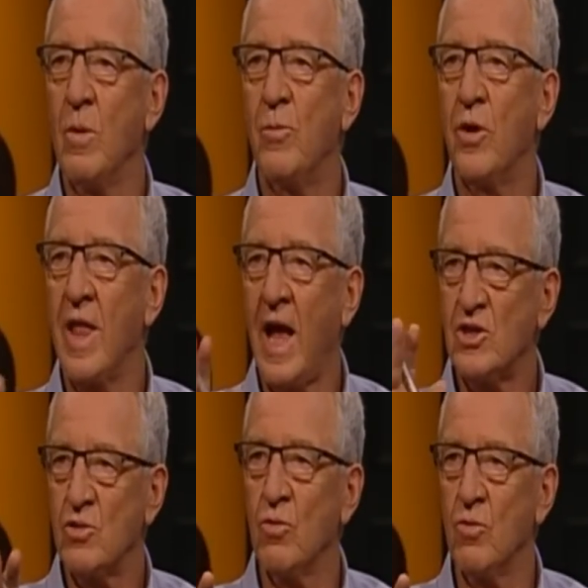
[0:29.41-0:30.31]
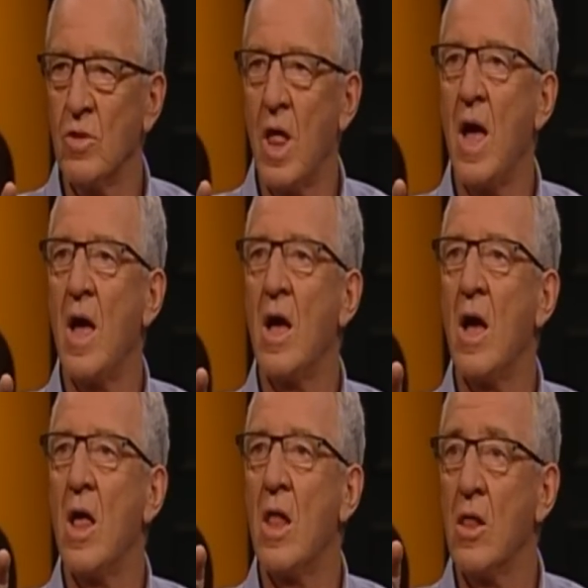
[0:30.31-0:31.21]
put an actual
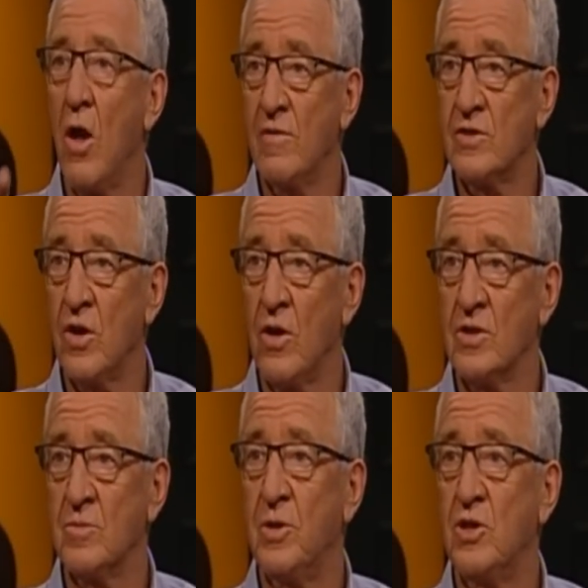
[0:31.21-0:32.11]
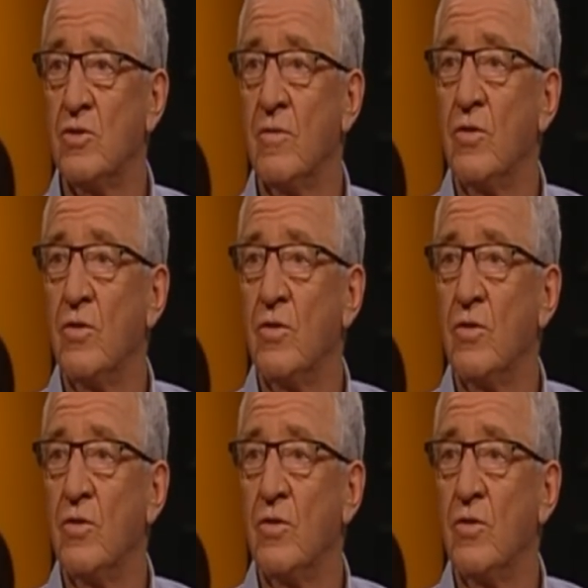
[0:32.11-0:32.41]
life-size picture of